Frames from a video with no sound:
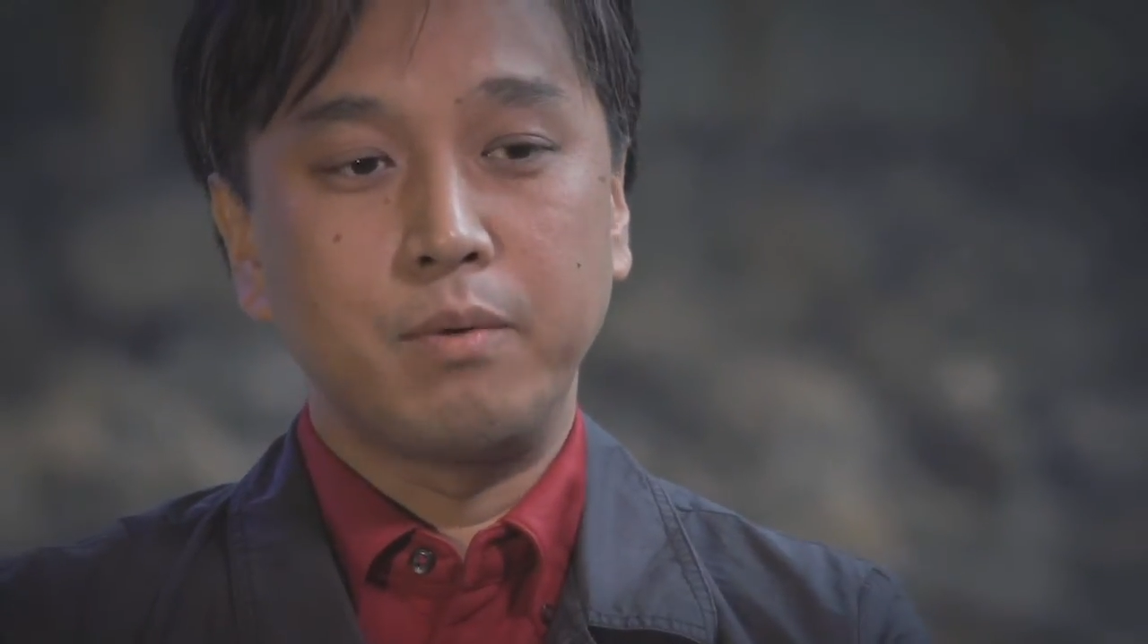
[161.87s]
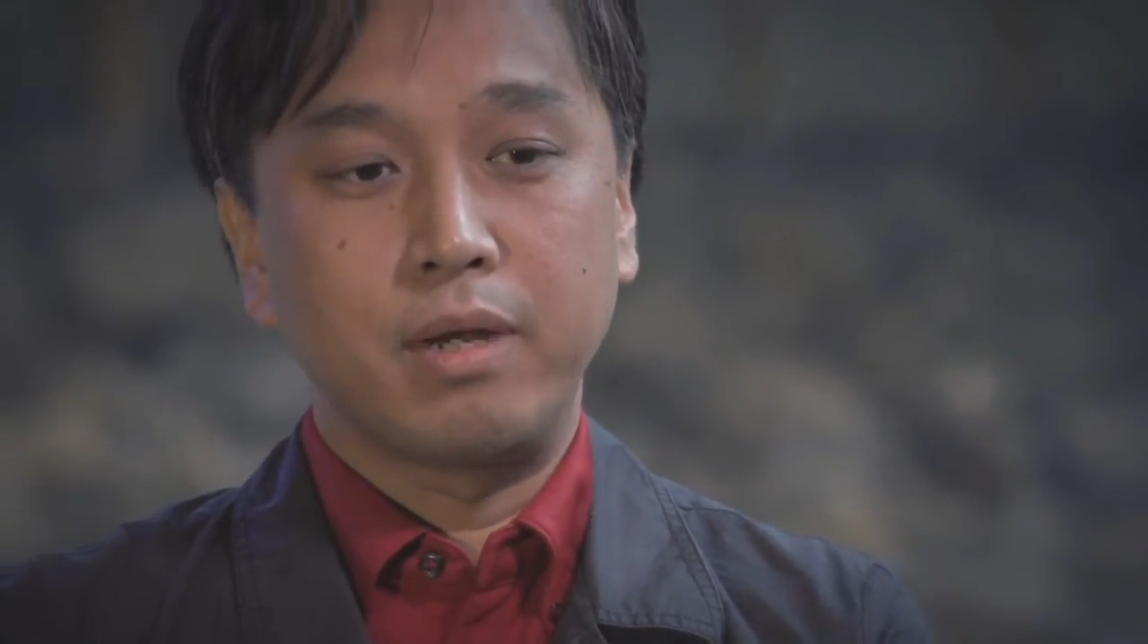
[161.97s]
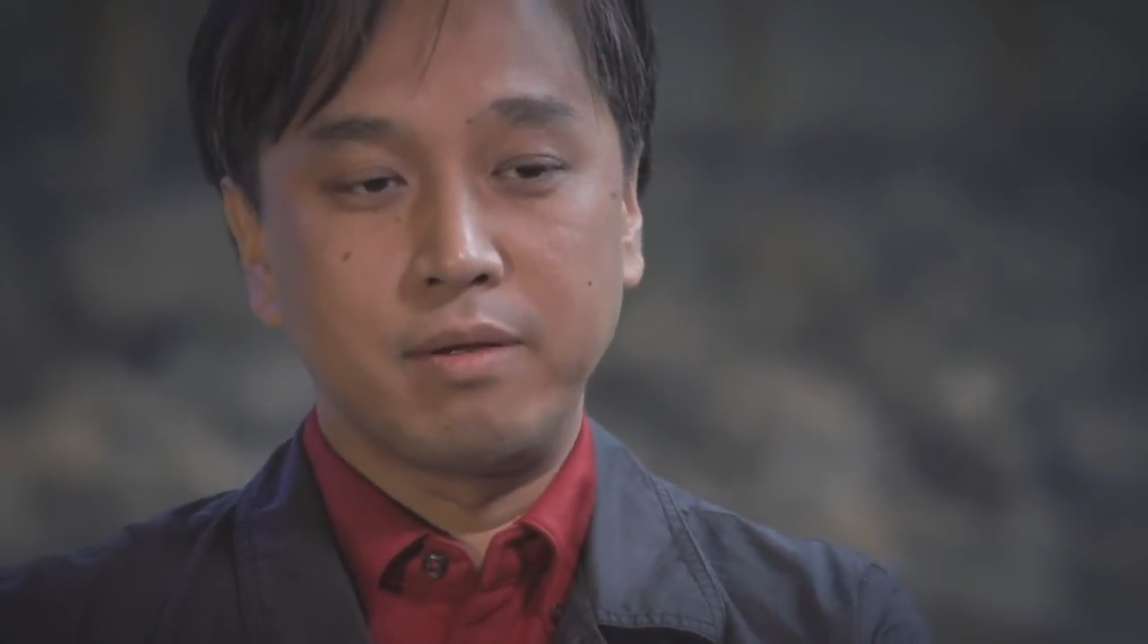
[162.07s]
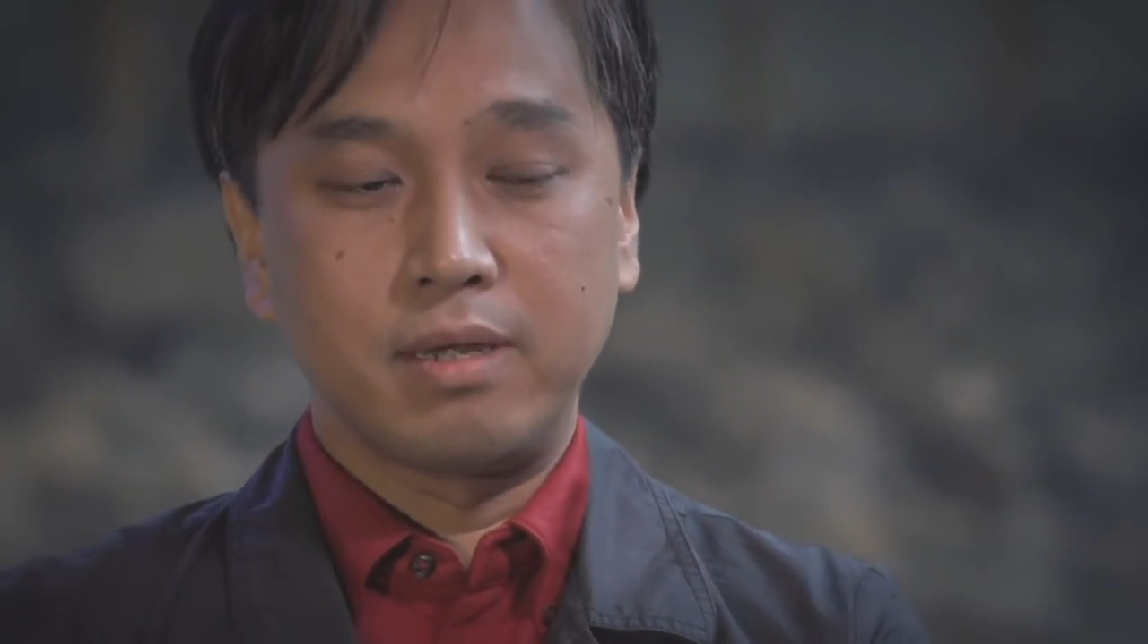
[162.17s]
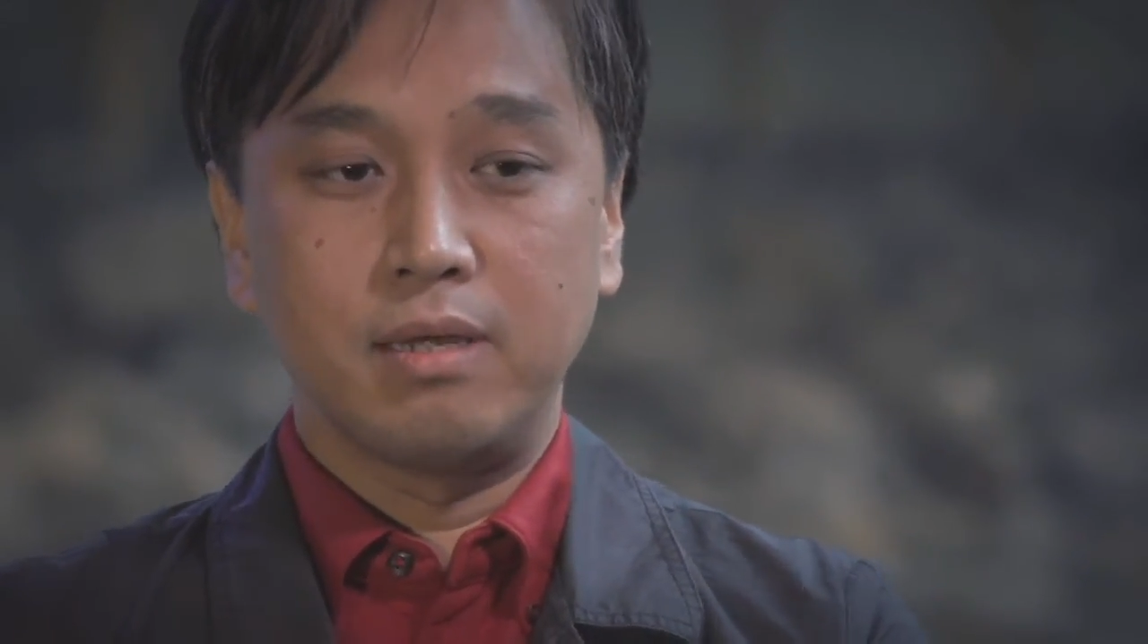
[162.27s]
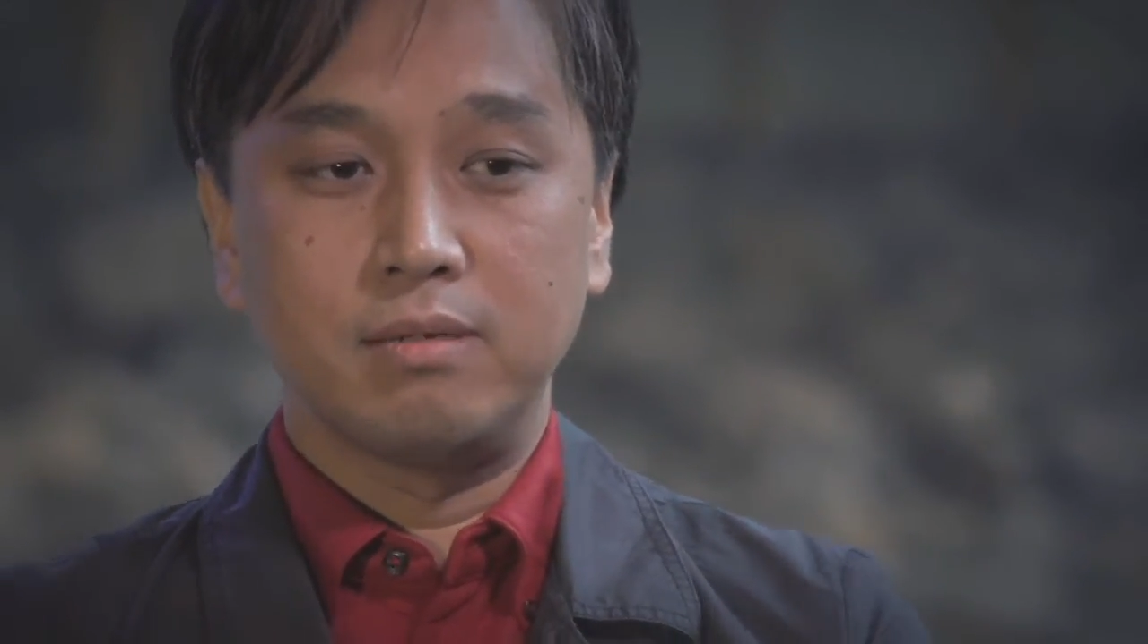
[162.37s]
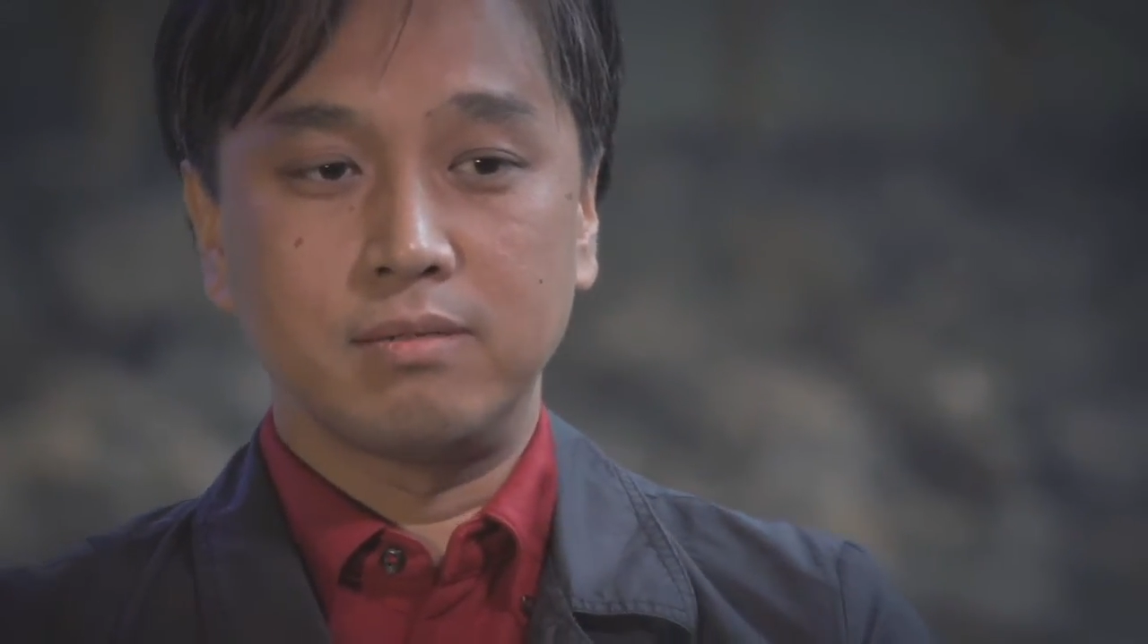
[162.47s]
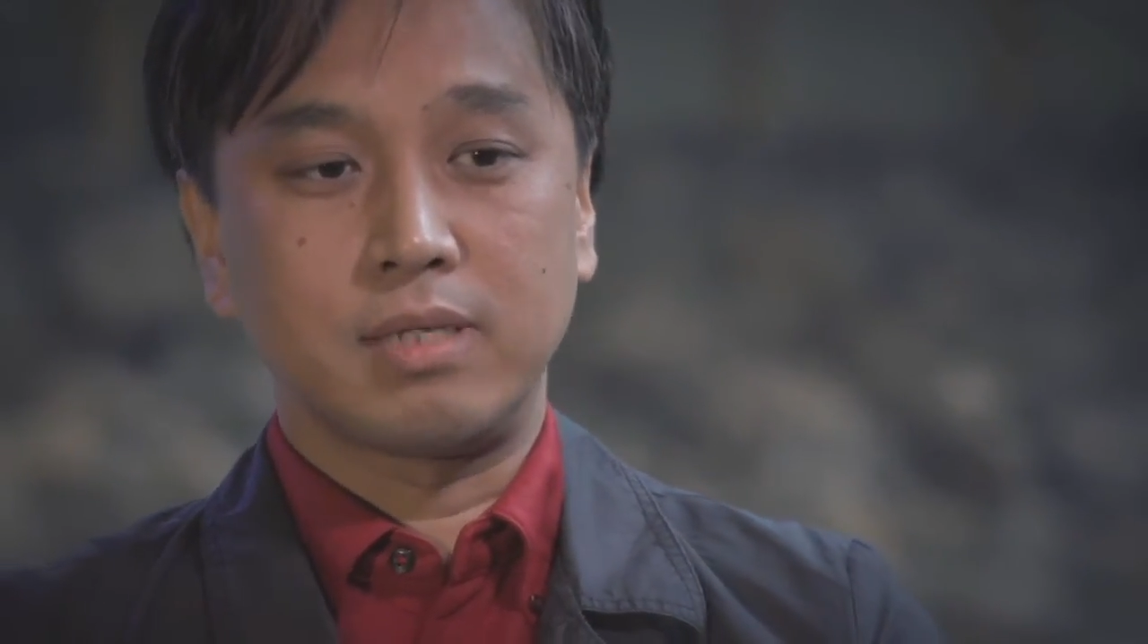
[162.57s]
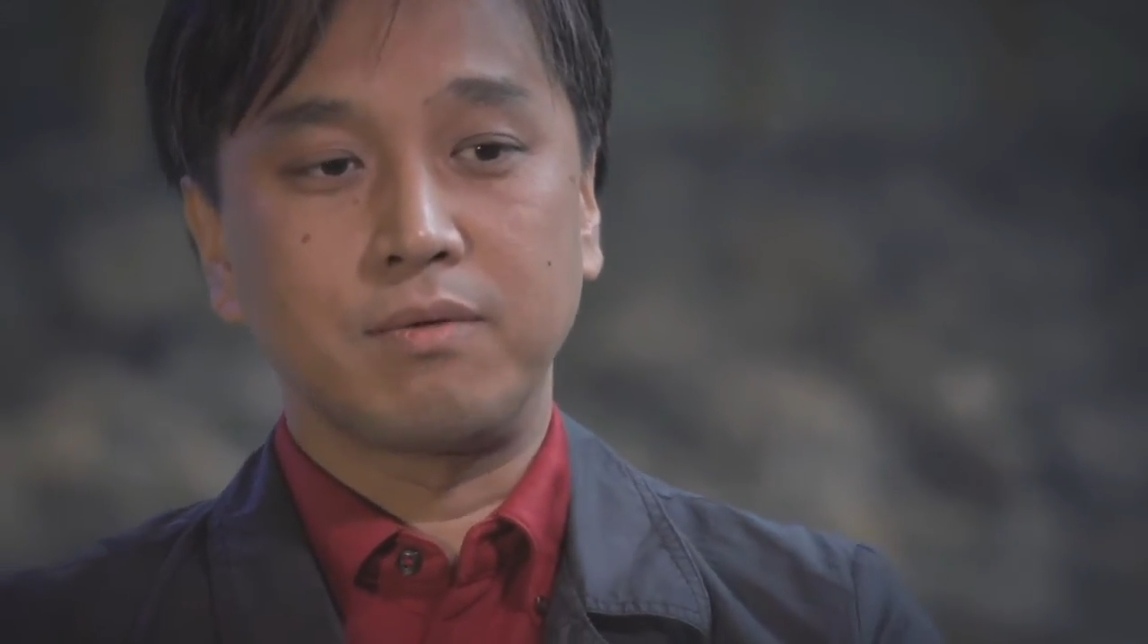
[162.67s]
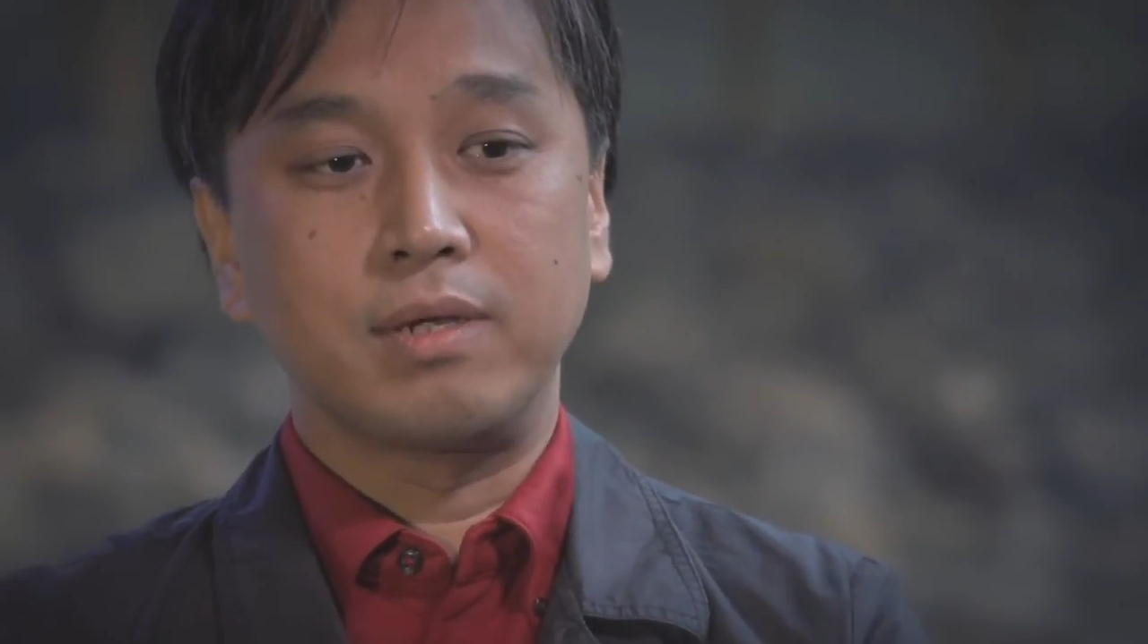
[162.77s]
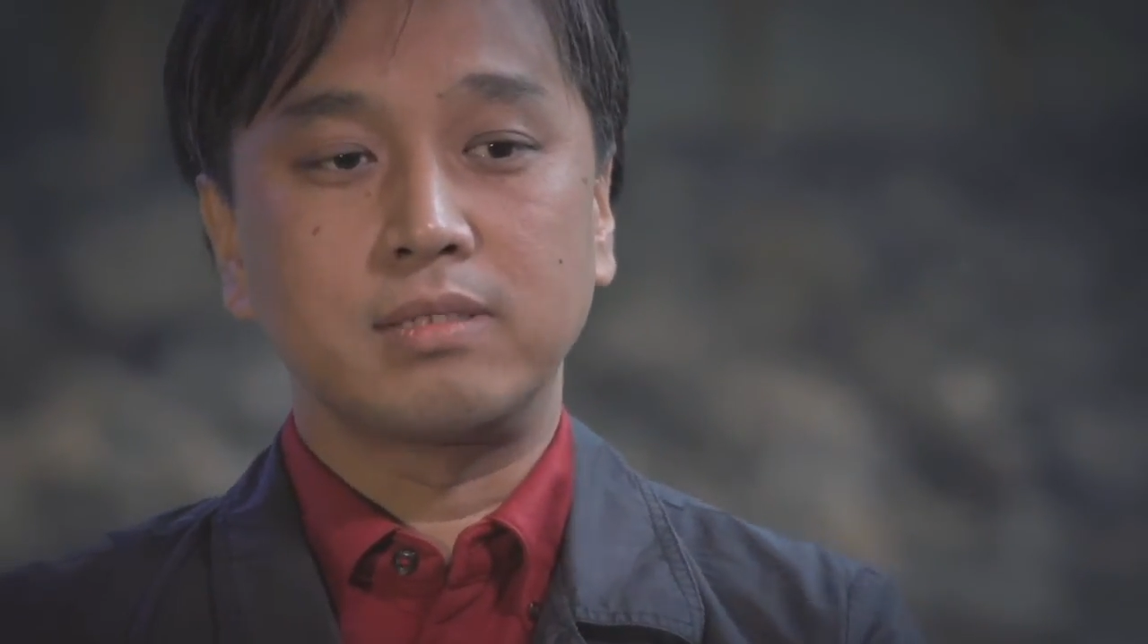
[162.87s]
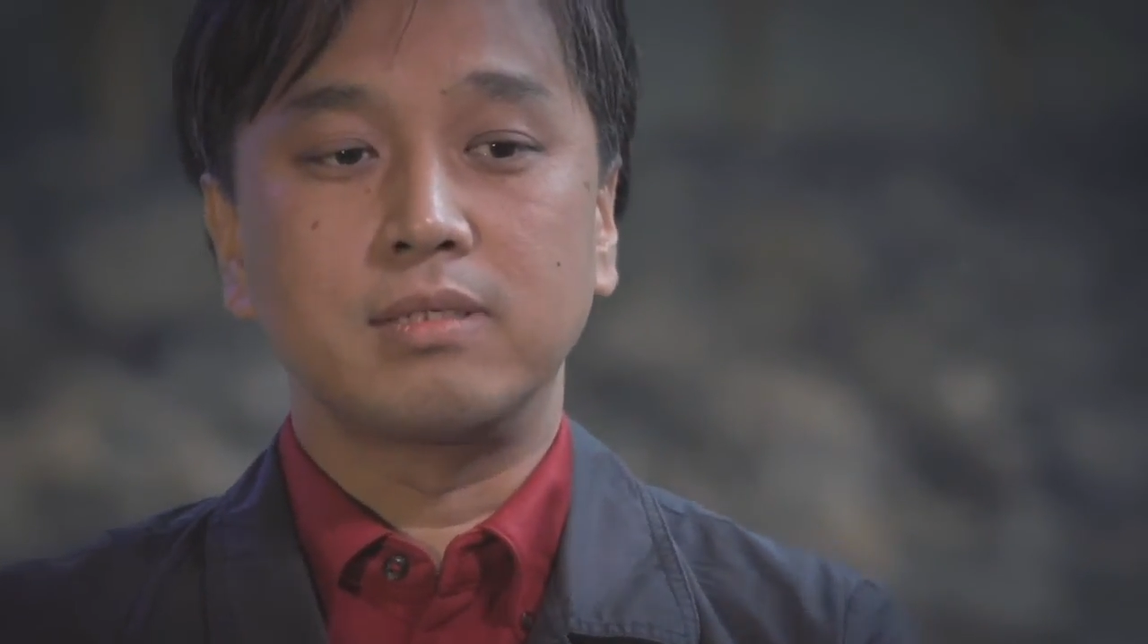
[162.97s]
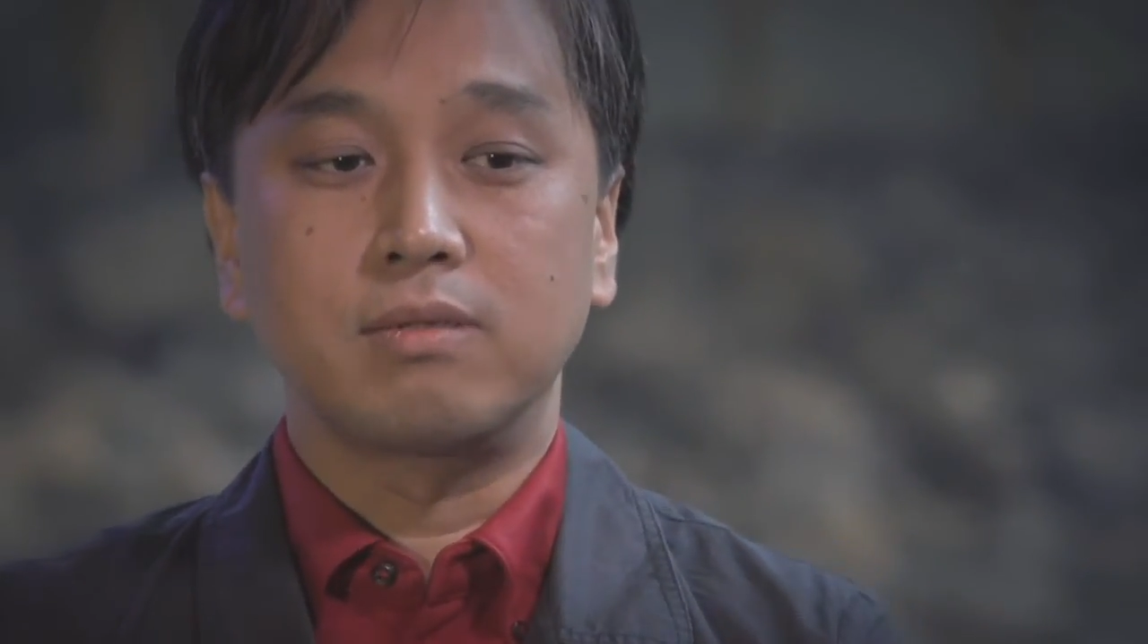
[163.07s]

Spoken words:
ever told anyone,